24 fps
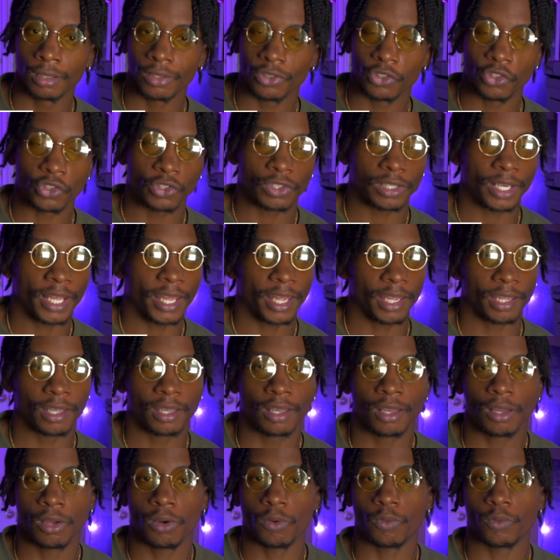Just like
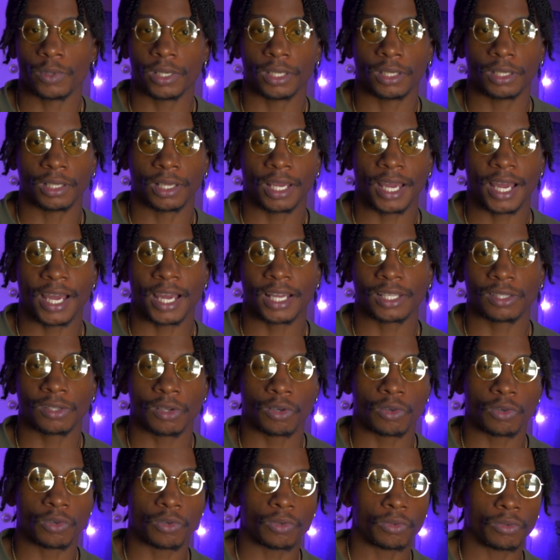when God
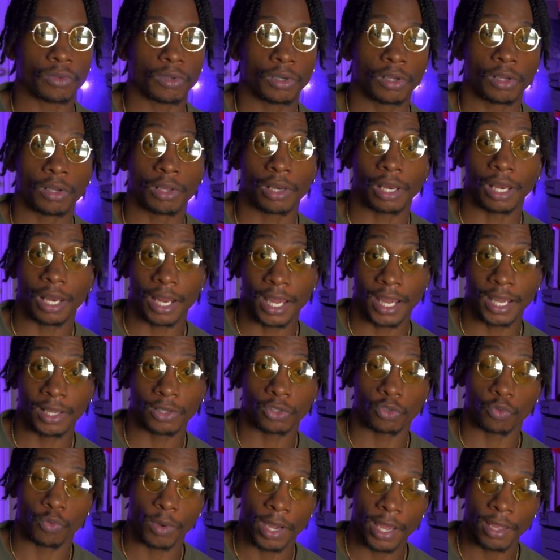told
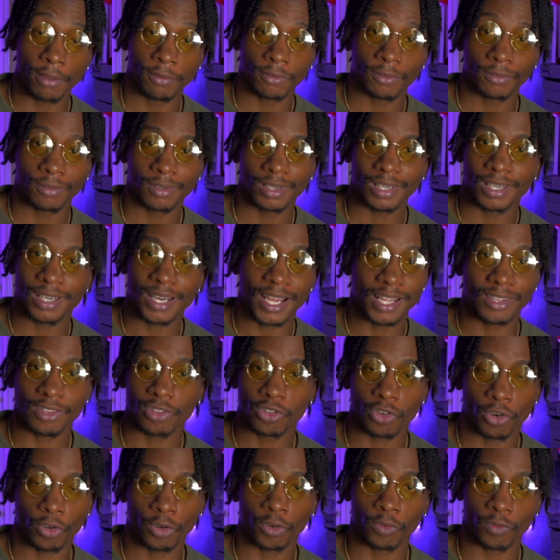Lot's wife not to
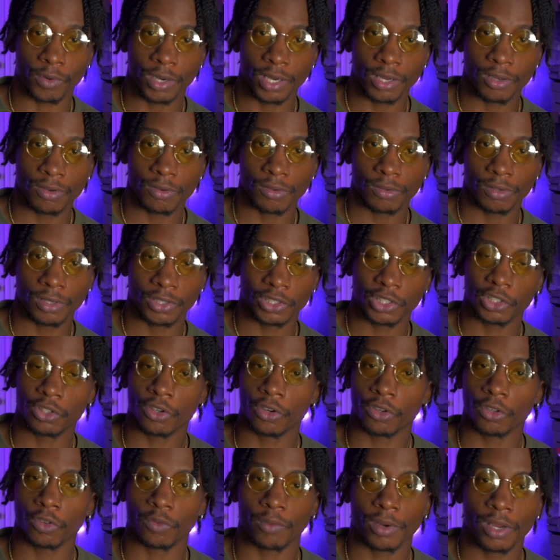turn around, she
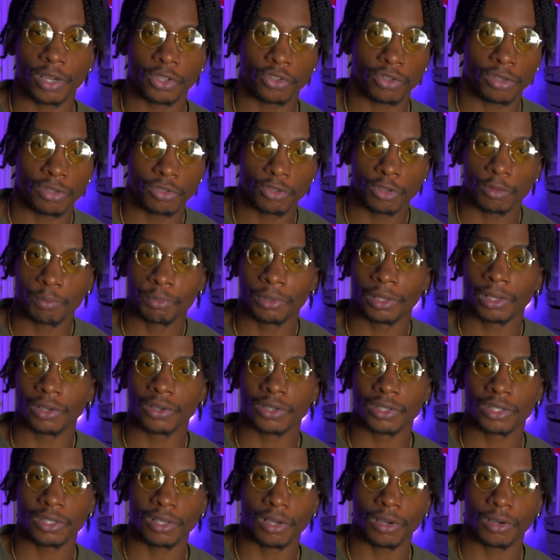turned around, turned into a pillar
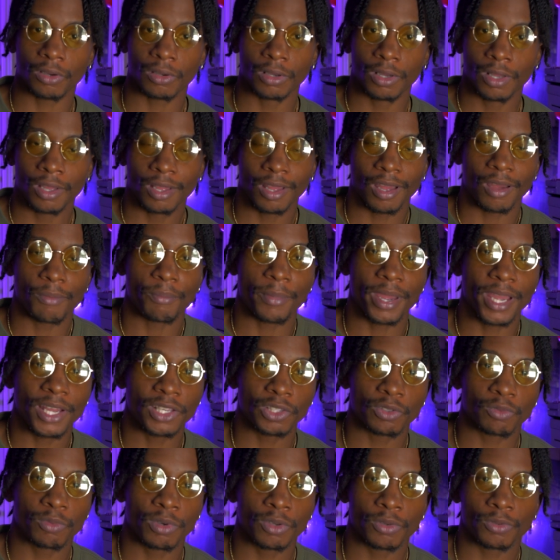of salt.
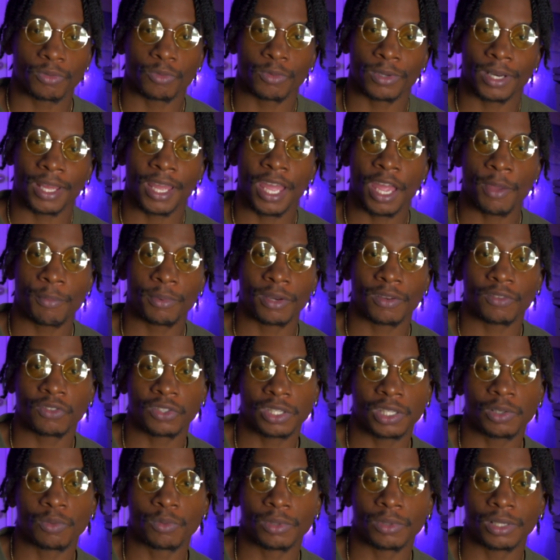Imagine what would have happened if
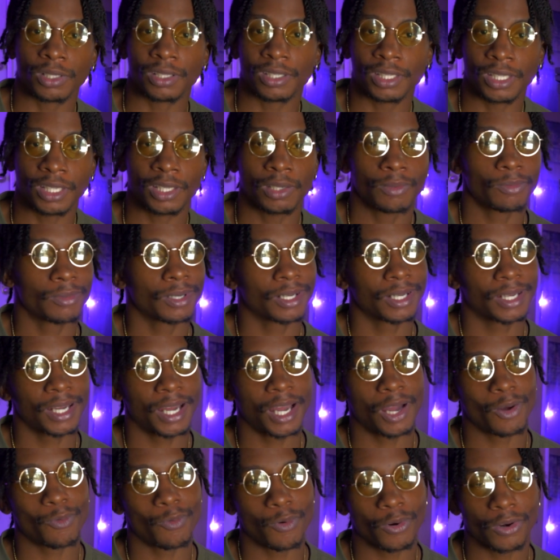she would have did what
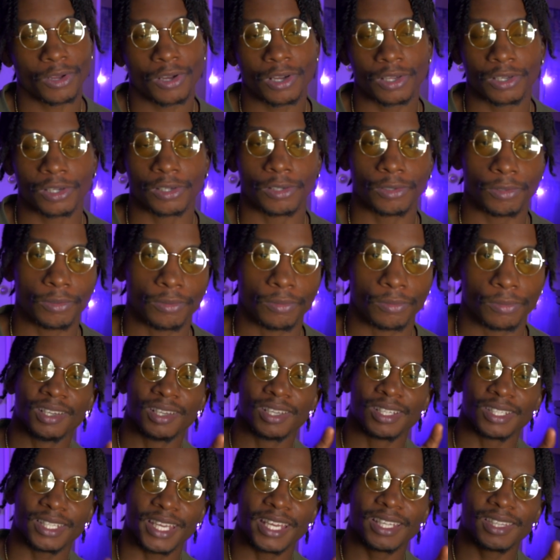God wanted her to do.
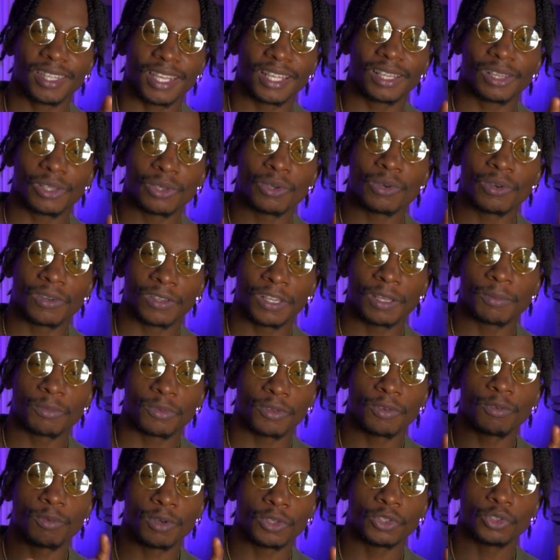Take that little glimpse
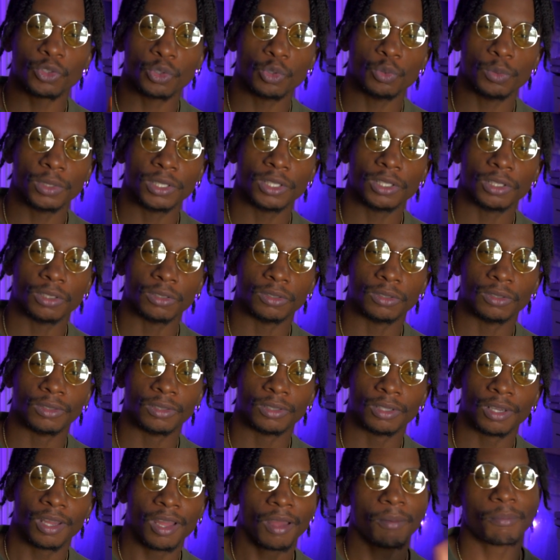of what you will.
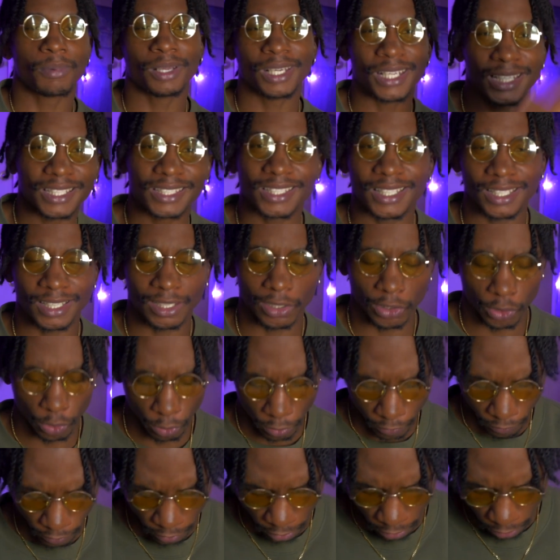But let's get into
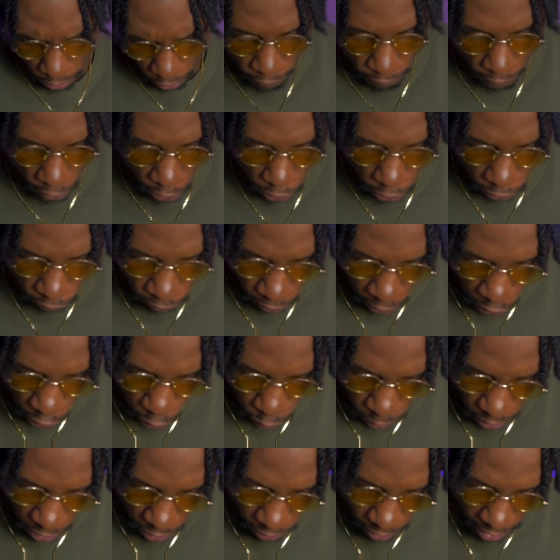the video. First verse
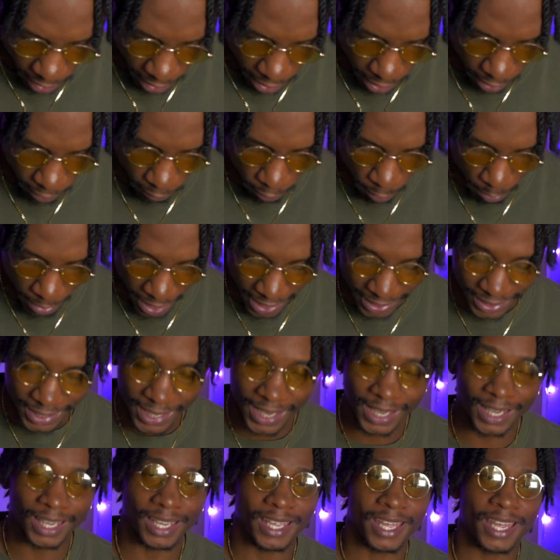we're going to have about
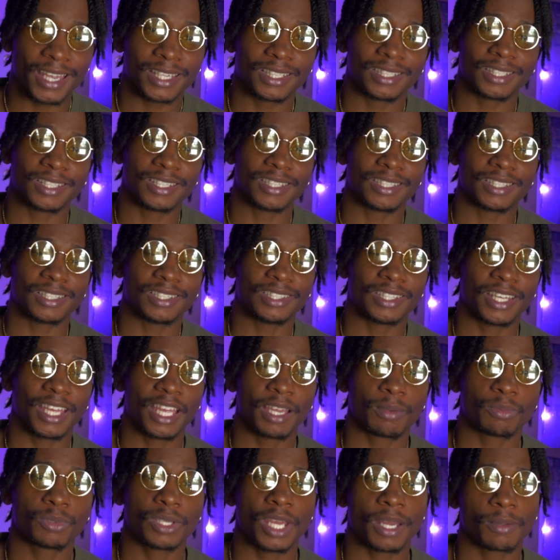taking action is in
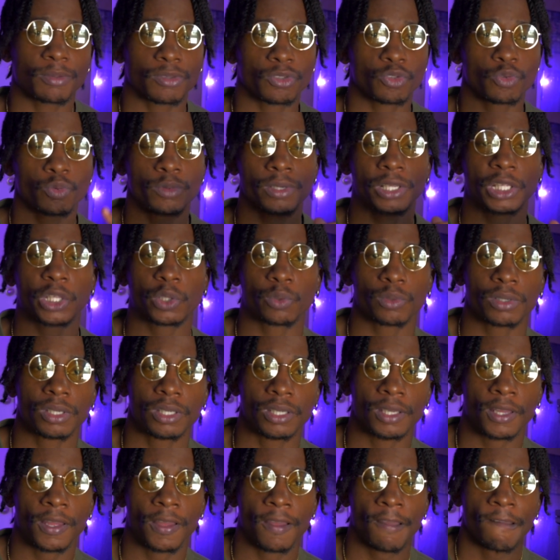James chapter
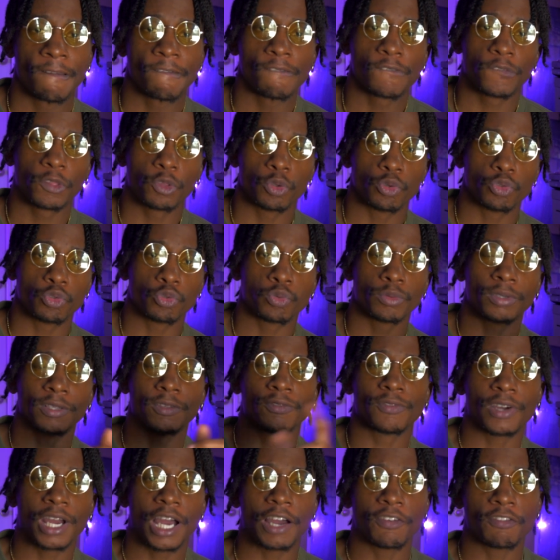twenty-three through
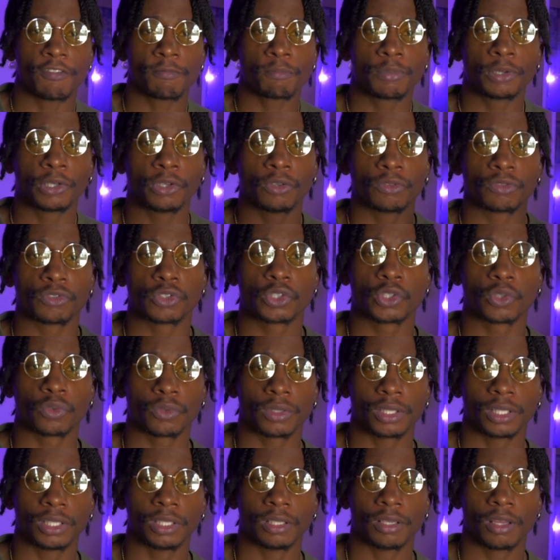twenty-five. I'm going to put it on the
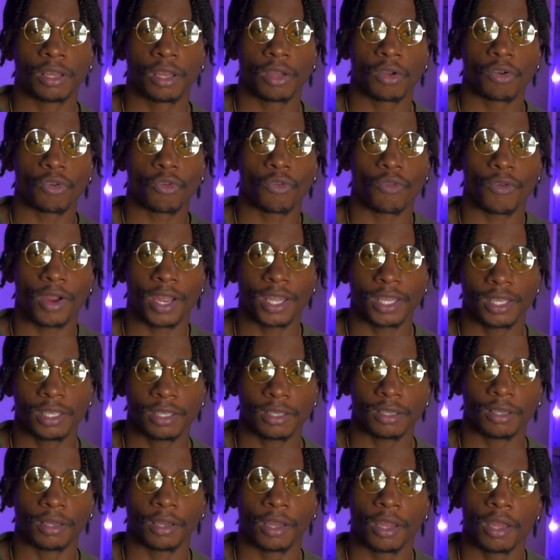screen right
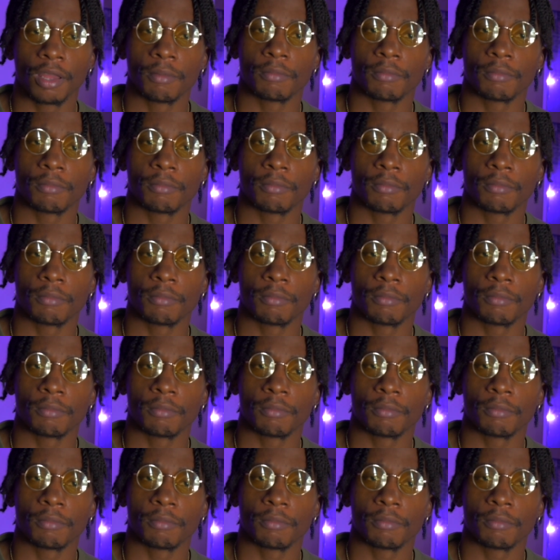here.